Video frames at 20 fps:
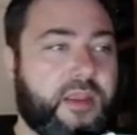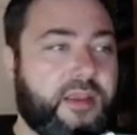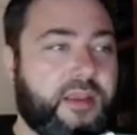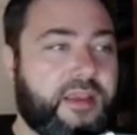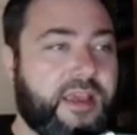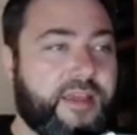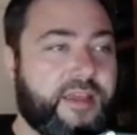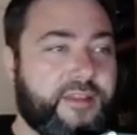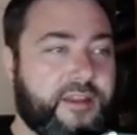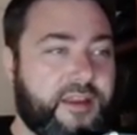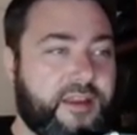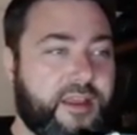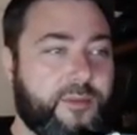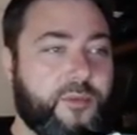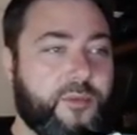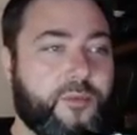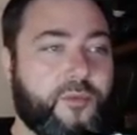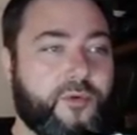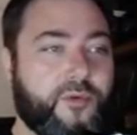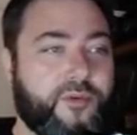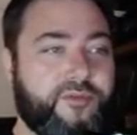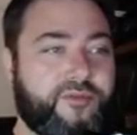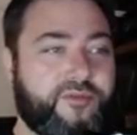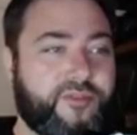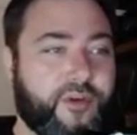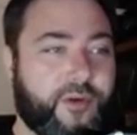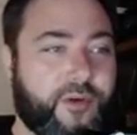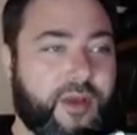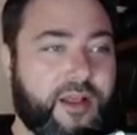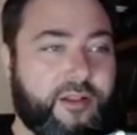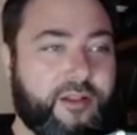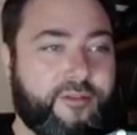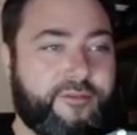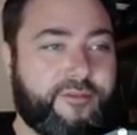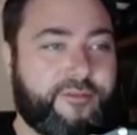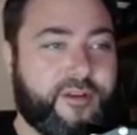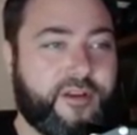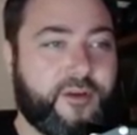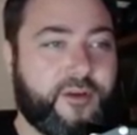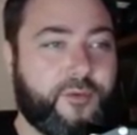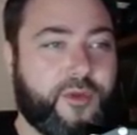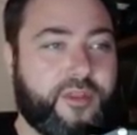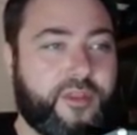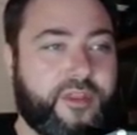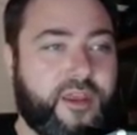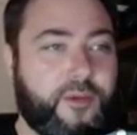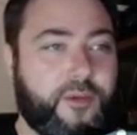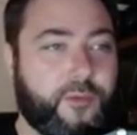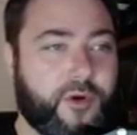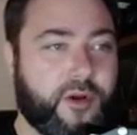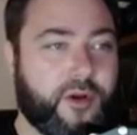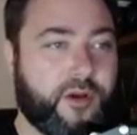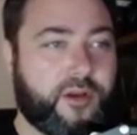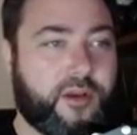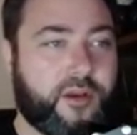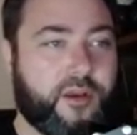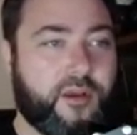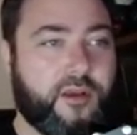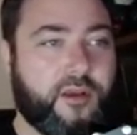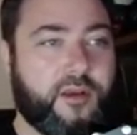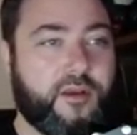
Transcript: Get their name and more info. Hell, find out where they work.